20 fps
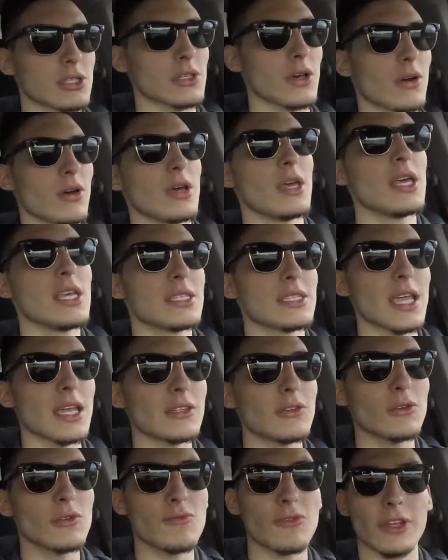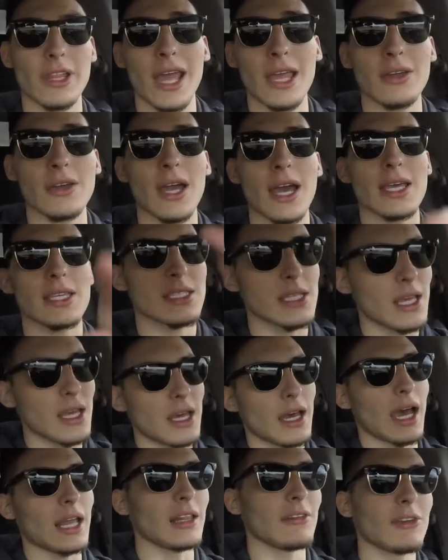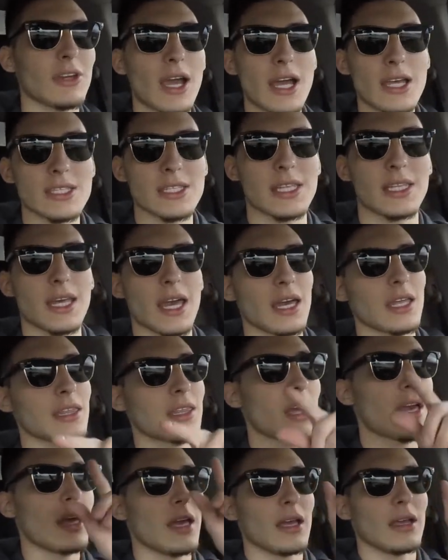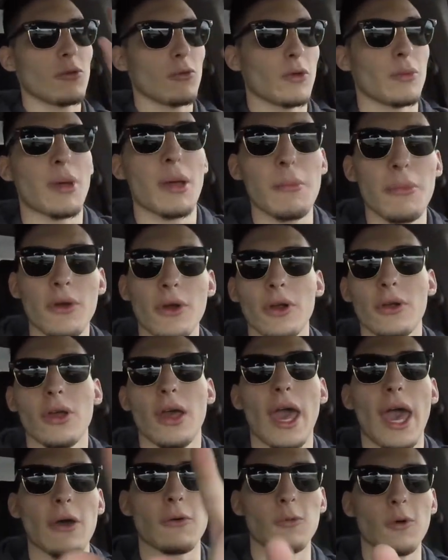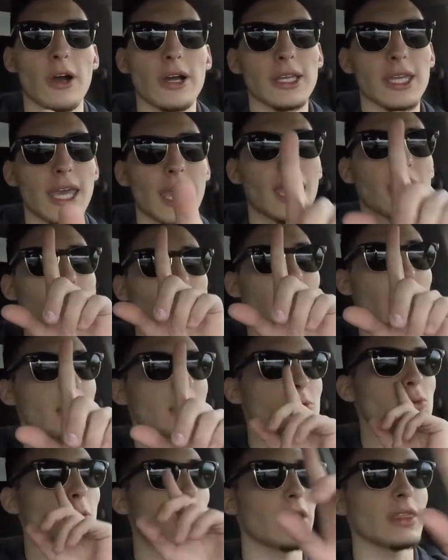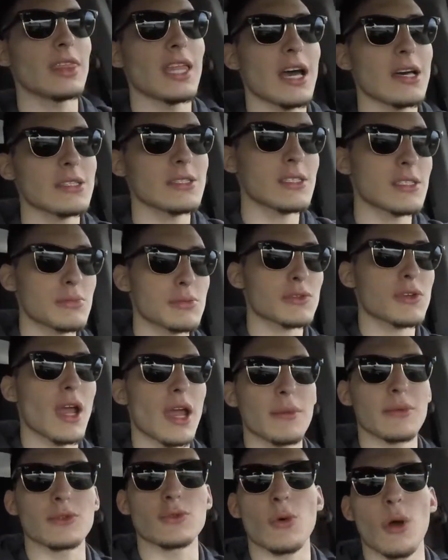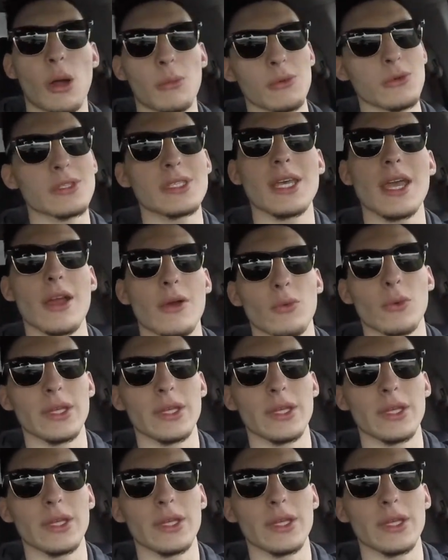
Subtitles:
So stay tuned for that, you guys. I love you guys to death. Remember, at 1K, you guys, 1,000 subscribers, we're almost there.